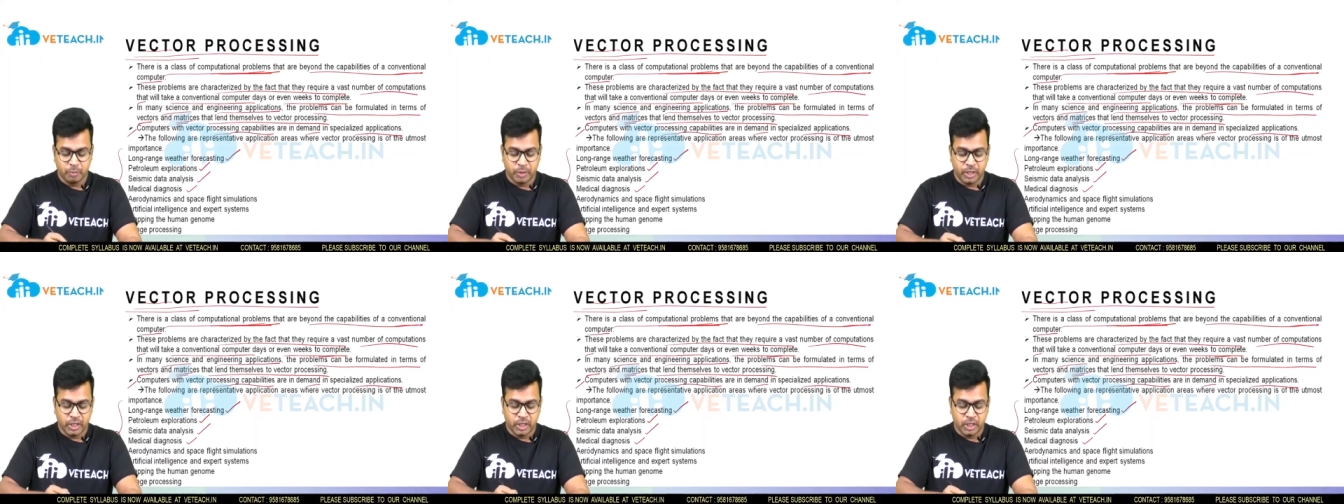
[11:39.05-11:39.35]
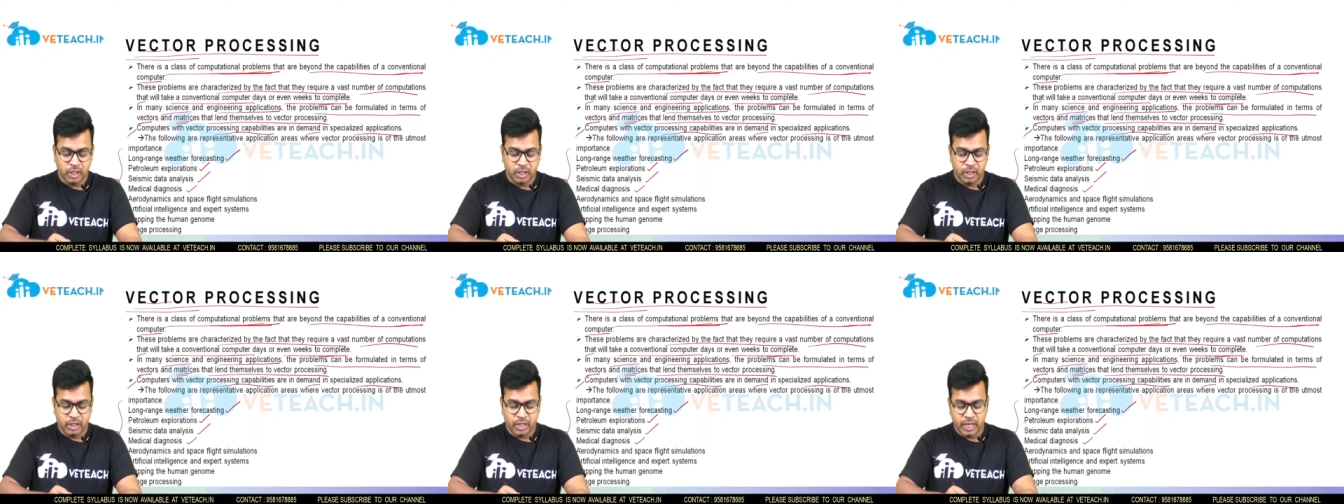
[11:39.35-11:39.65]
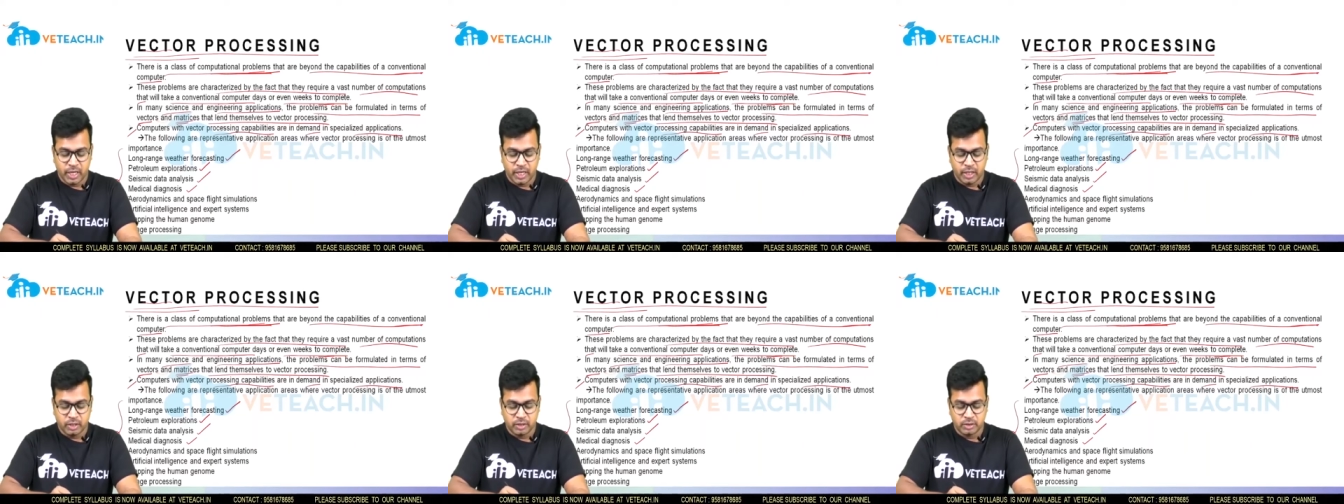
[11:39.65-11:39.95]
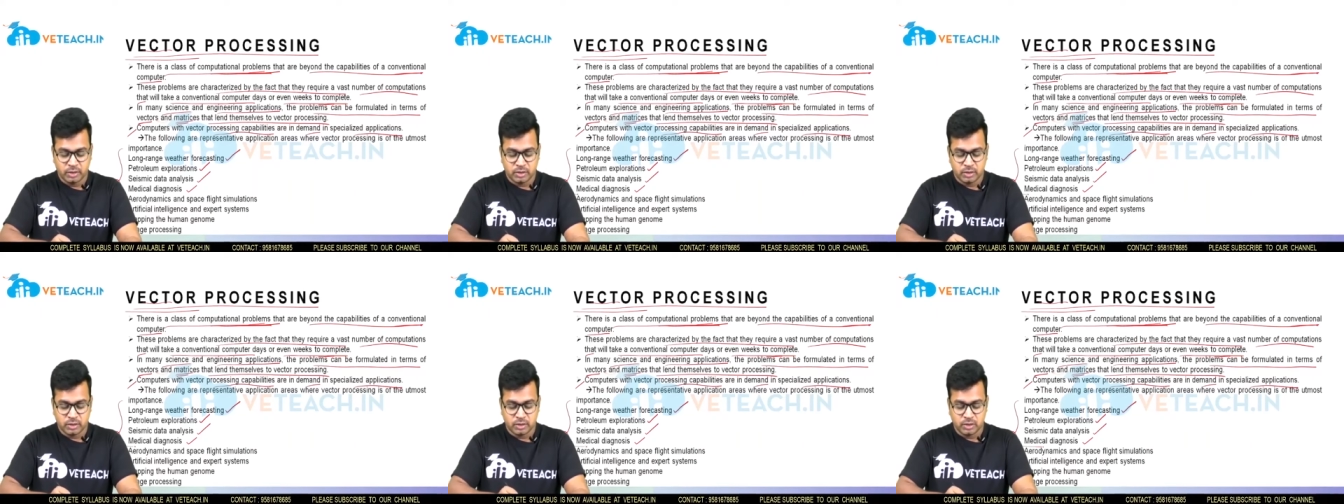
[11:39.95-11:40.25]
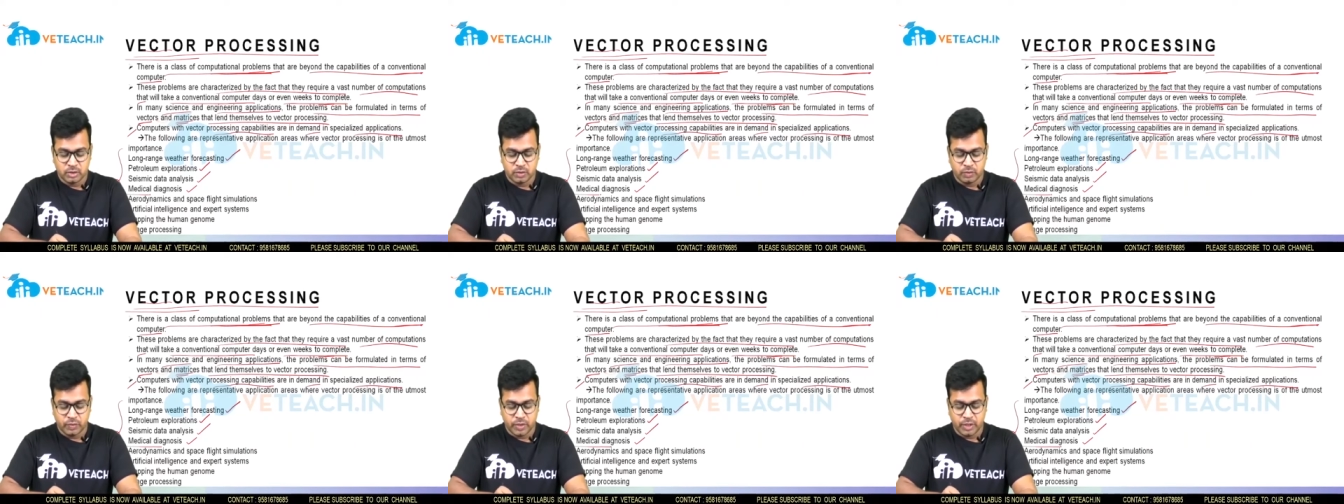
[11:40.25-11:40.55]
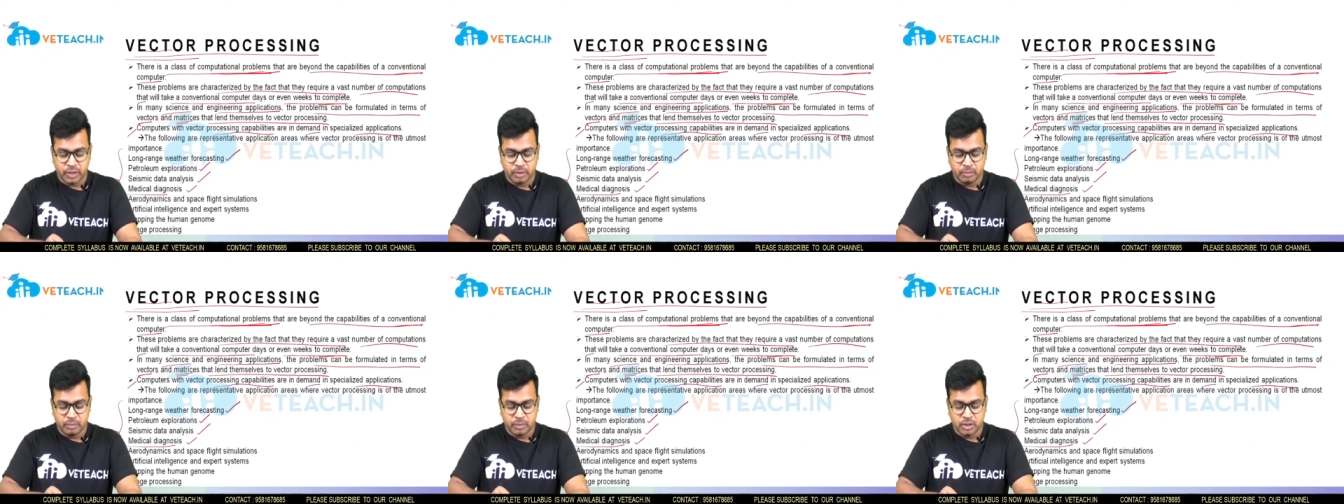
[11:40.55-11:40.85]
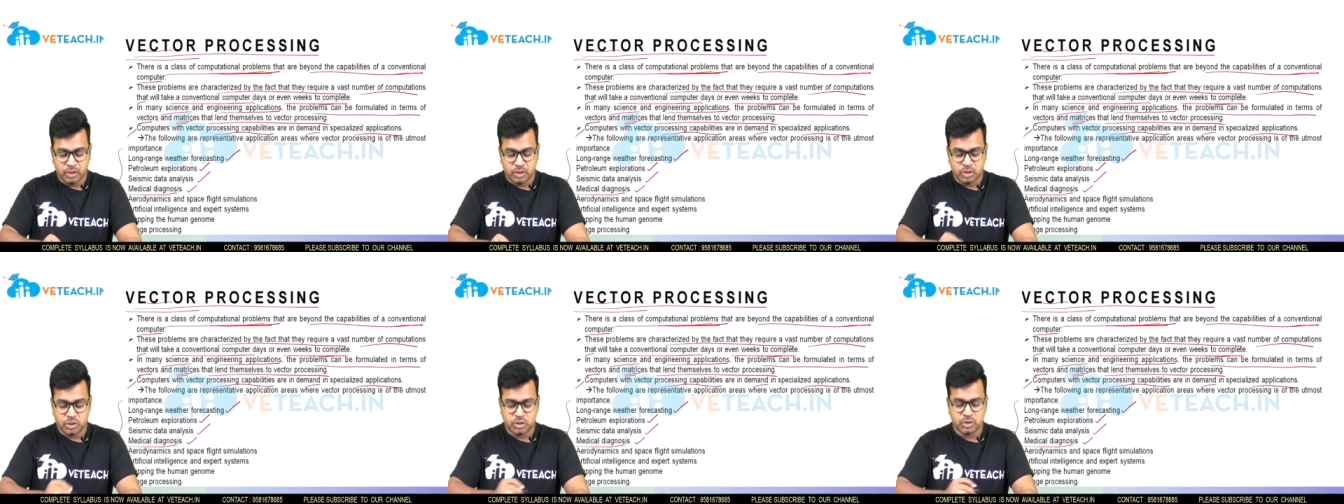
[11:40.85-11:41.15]
medical diagnosis is a very
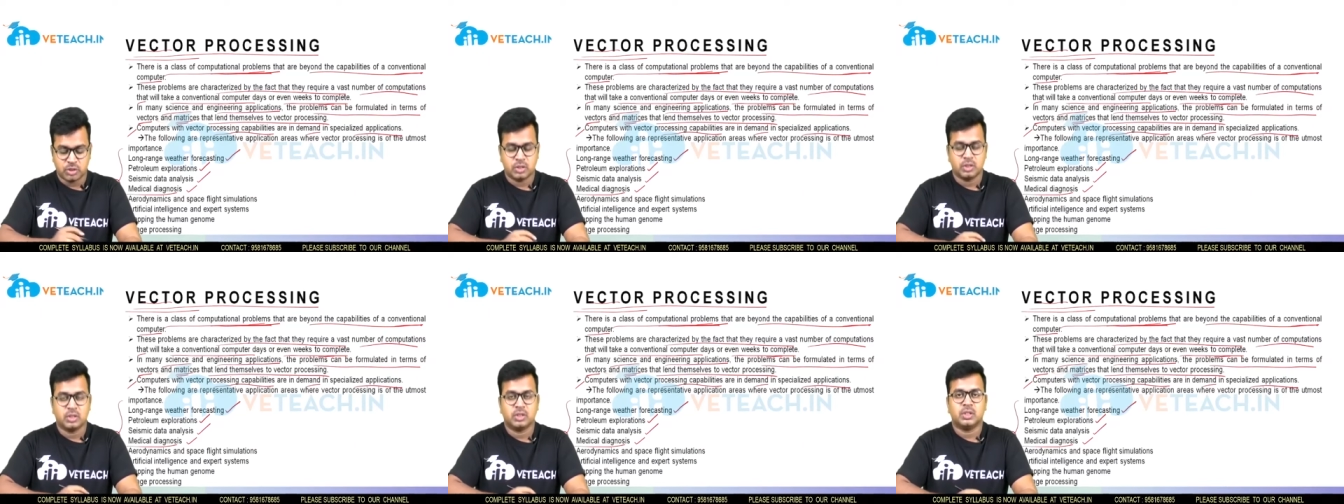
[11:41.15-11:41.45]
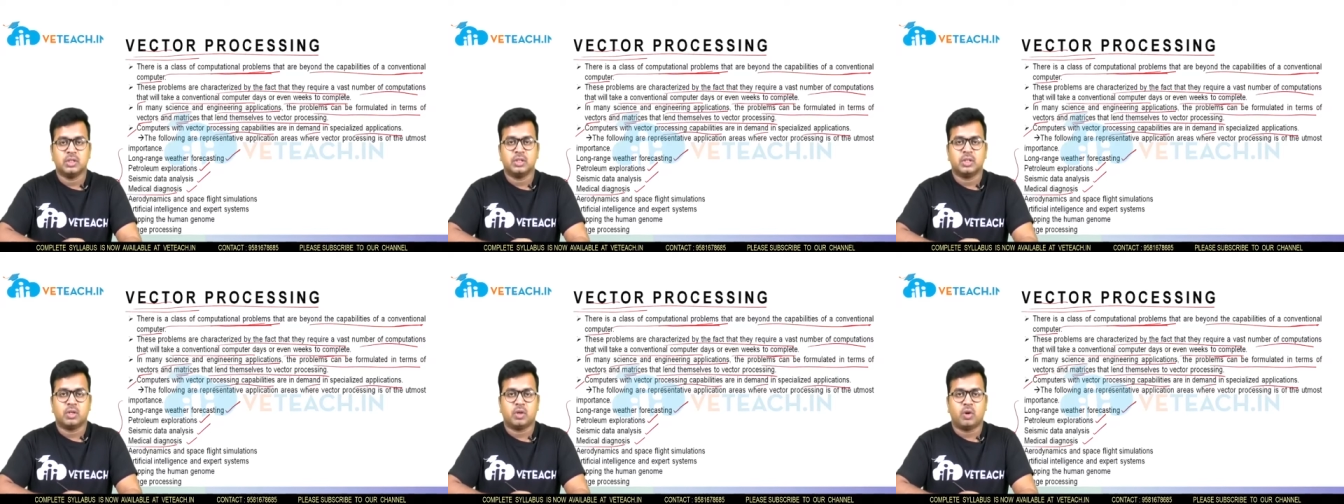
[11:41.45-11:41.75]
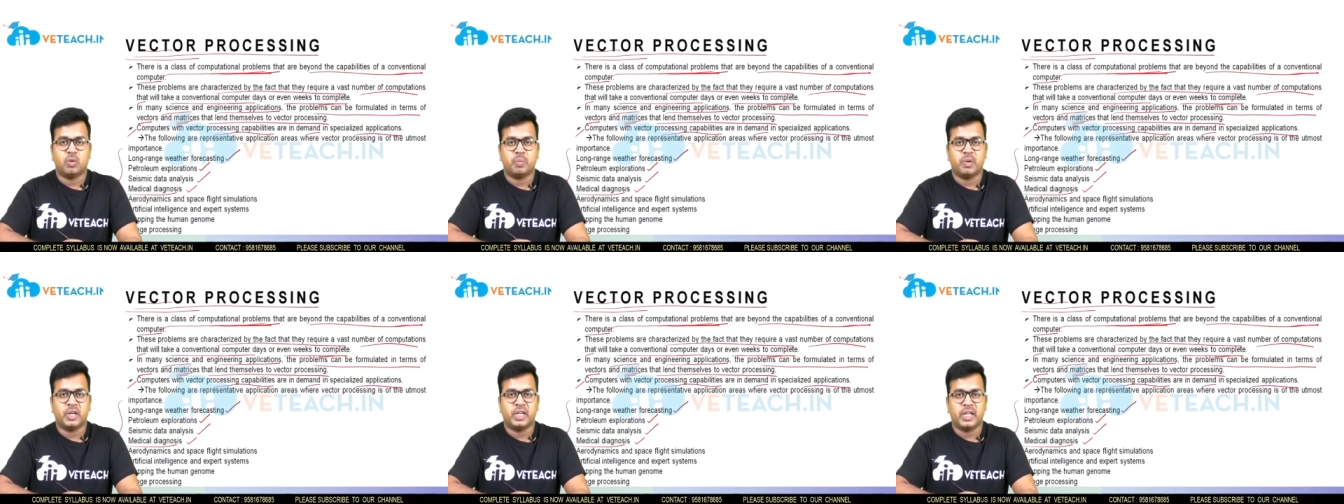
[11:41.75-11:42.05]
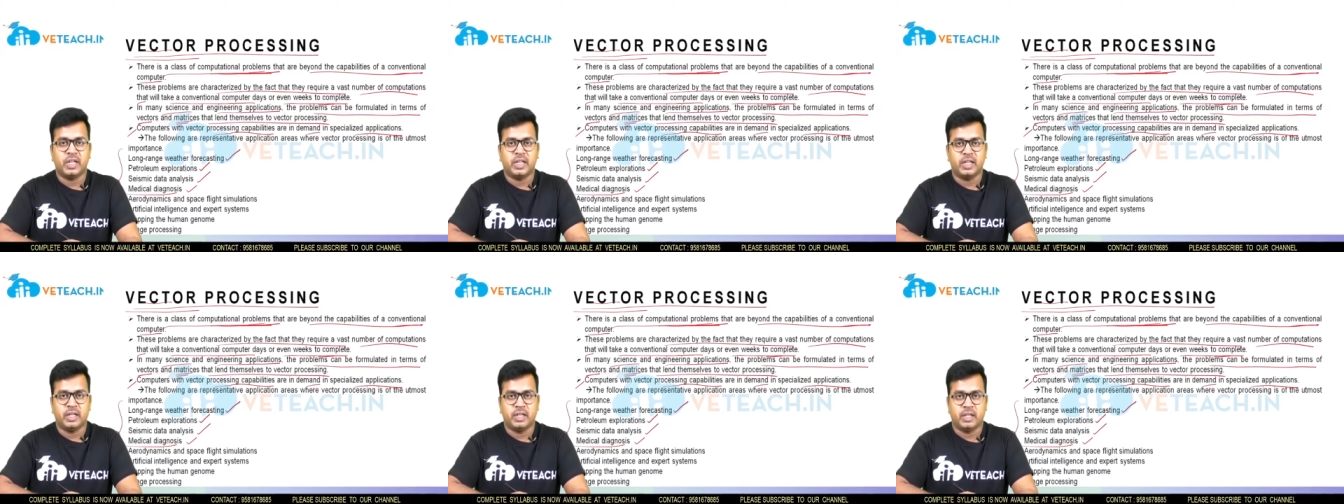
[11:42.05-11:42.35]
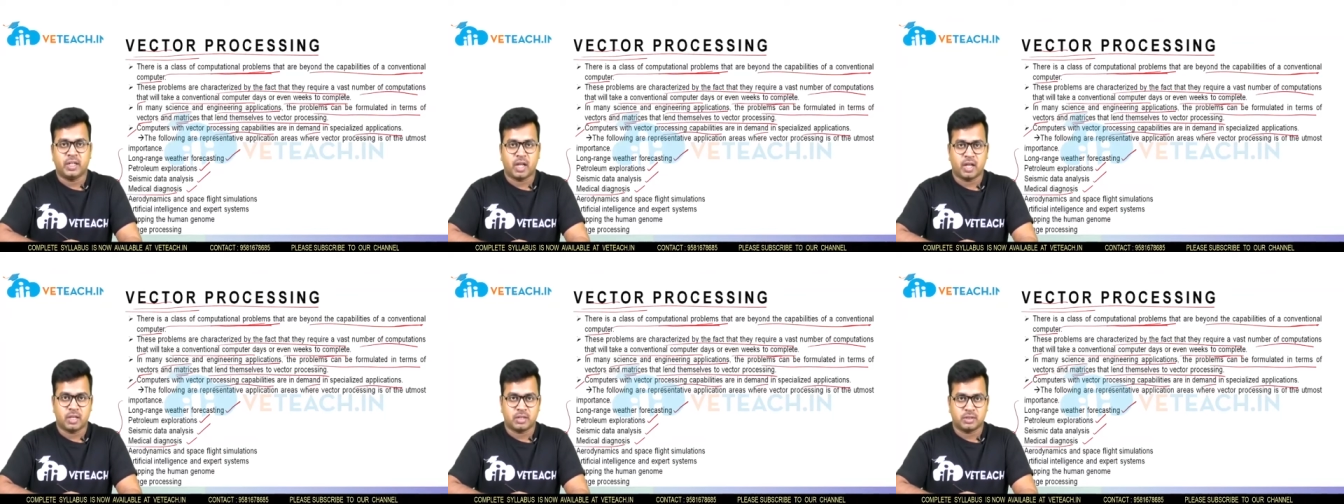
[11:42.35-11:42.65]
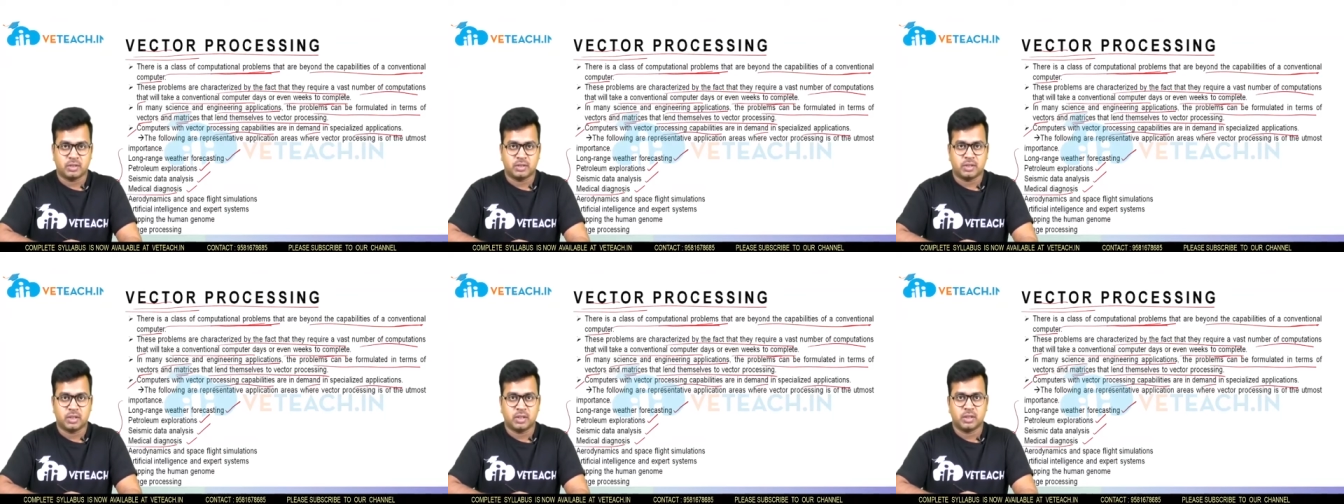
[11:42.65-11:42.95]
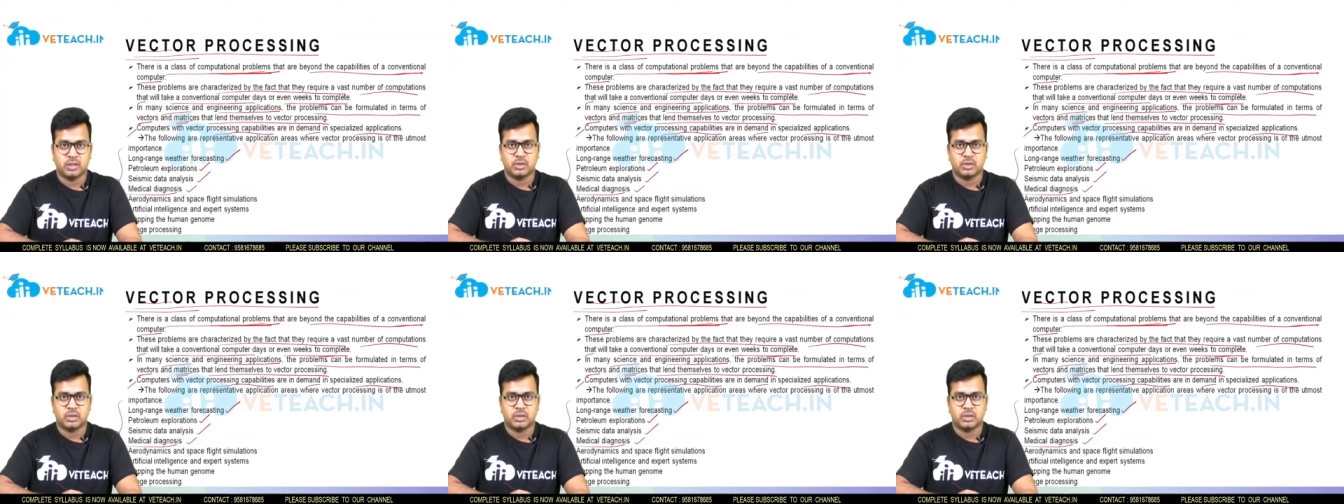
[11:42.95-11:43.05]
much complicated task.